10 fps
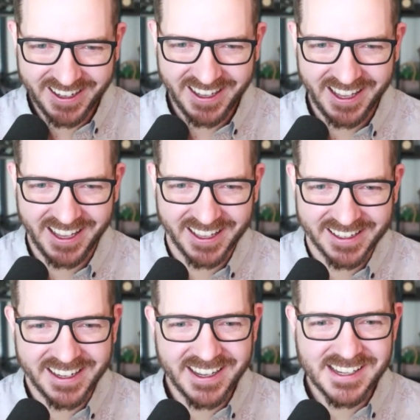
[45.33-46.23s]
And
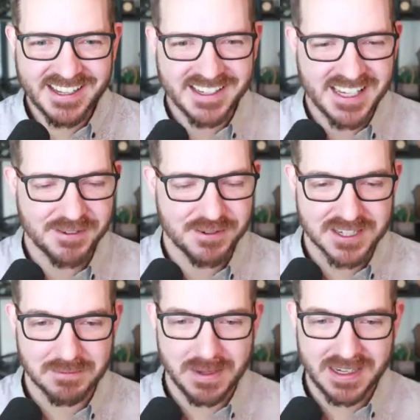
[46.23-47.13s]
he was
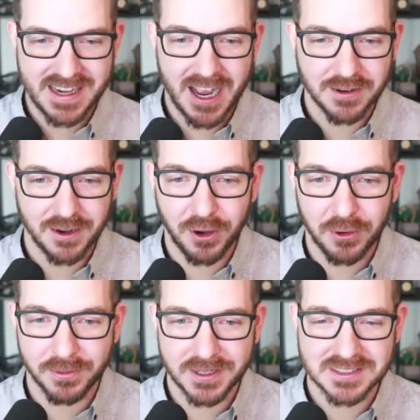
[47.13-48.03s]
just beat down and
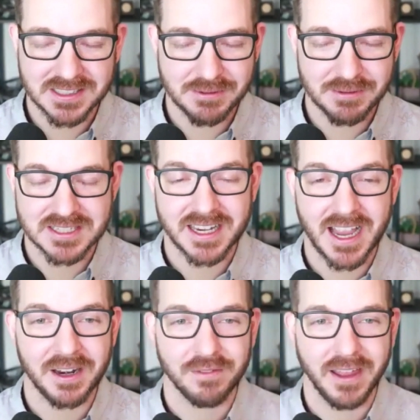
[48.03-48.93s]
hopeless. And it was just
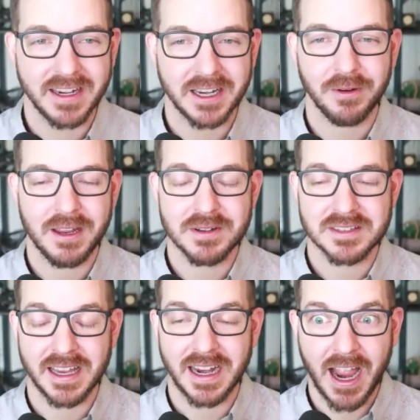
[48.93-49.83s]
kind of like, it was
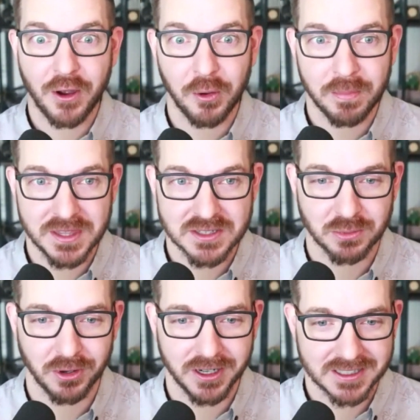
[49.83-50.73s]
like, I hope this
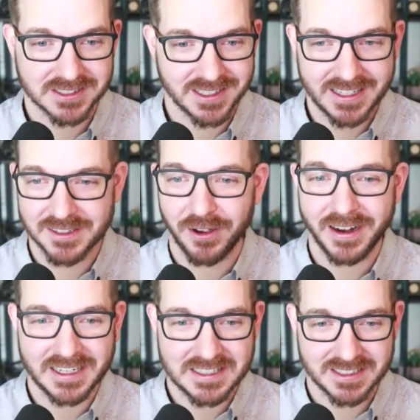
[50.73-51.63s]
works. That's all I
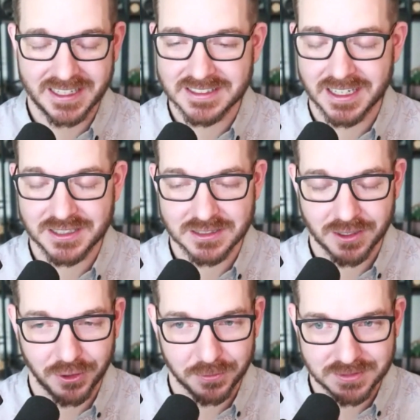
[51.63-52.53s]
can say is I just
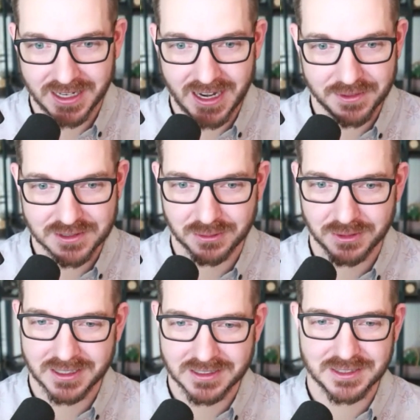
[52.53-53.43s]
hope to God this
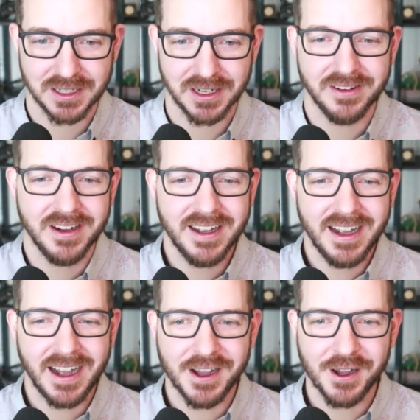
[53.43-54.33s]
works.
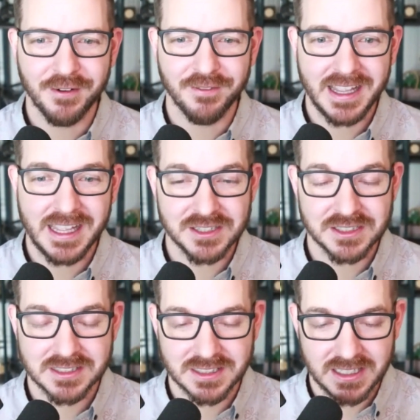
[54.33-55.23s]
And
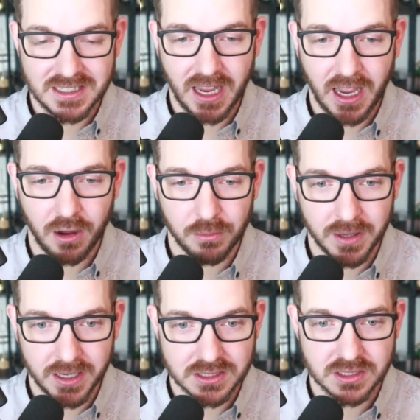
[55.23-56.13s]
just see how
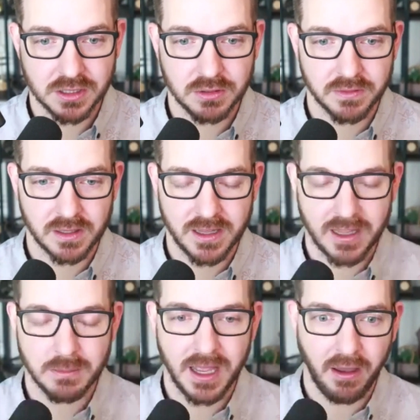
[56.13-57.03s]
much you have
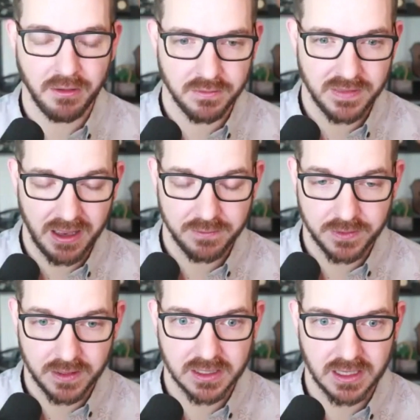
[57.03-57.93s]
climbed out of that
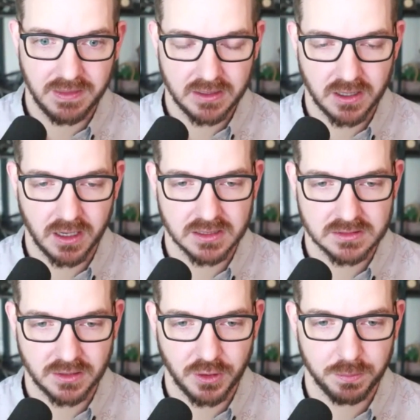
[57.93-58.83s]
funk and that
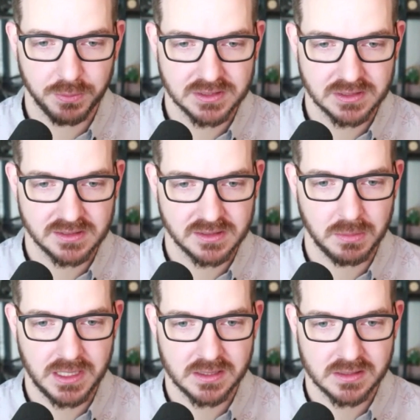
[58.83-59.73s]
darkness and hopelessness to
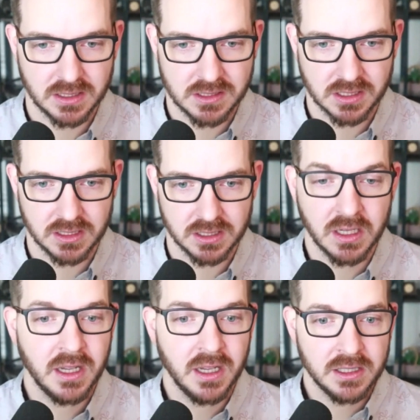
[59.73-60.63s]
be such a
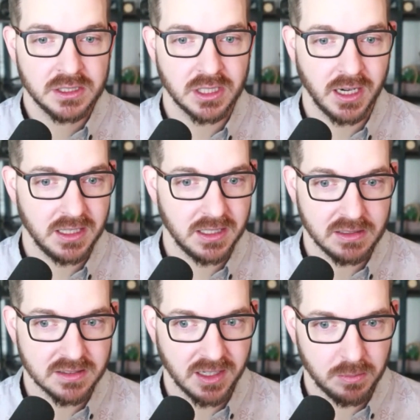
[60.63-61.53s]
shining
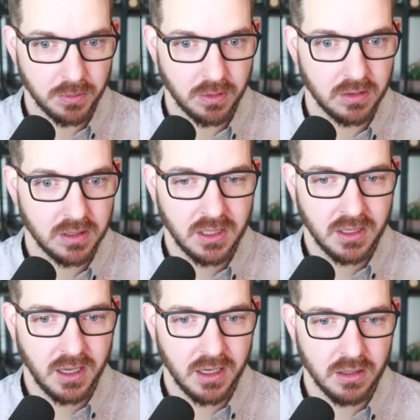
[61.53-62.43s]
example
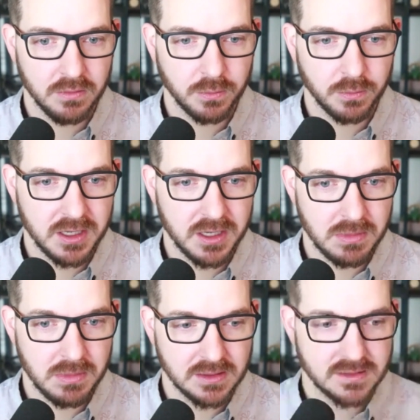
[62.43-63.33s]
of what it
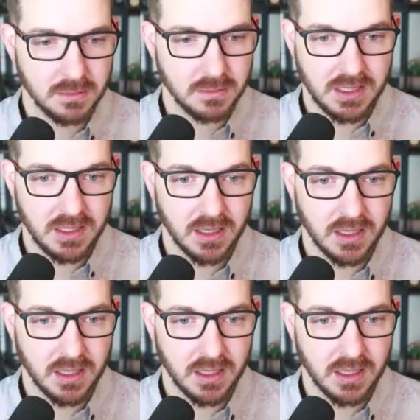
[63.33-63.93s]
means to be